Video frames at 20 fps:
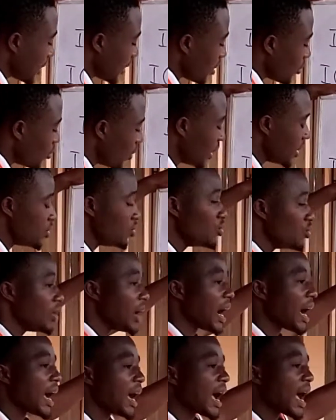when
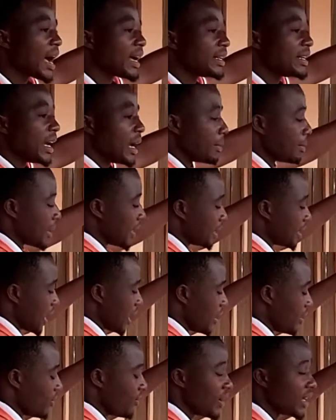you add the amount that
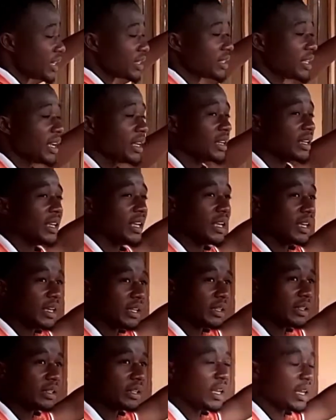you invested
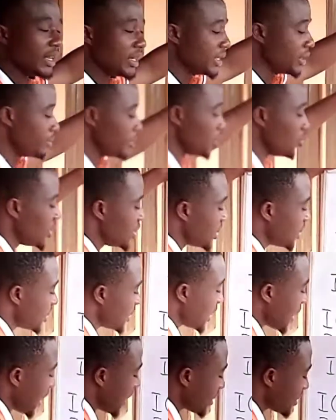in ADB, which is
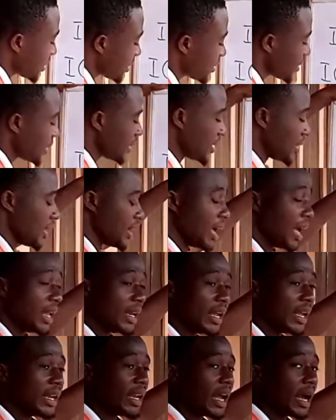x, and
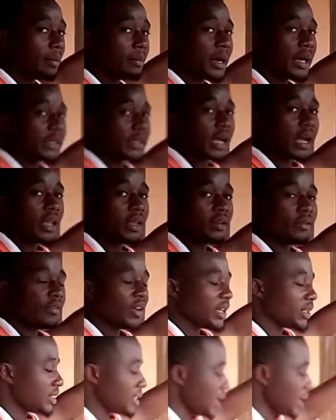then the amount that you
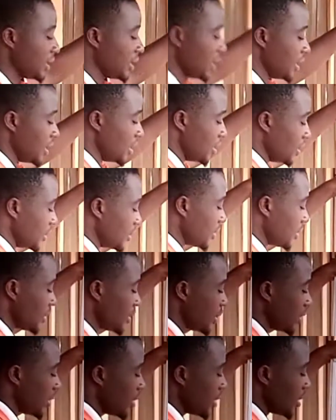invested in
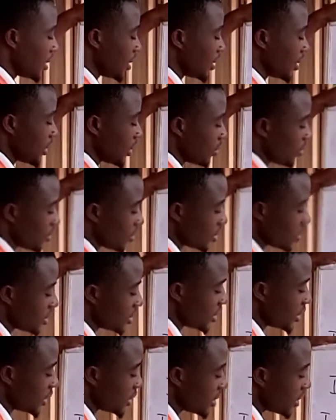
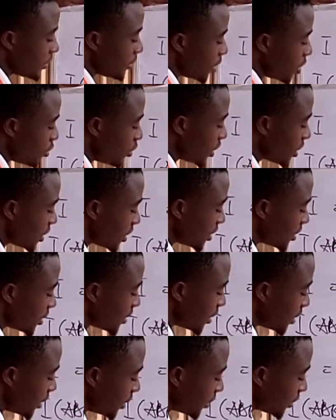GCB, which is
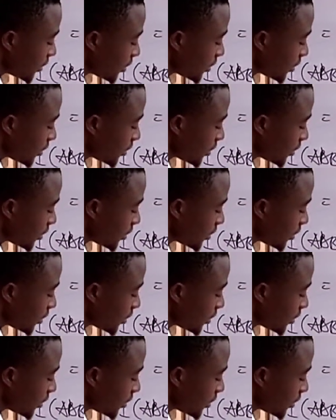z,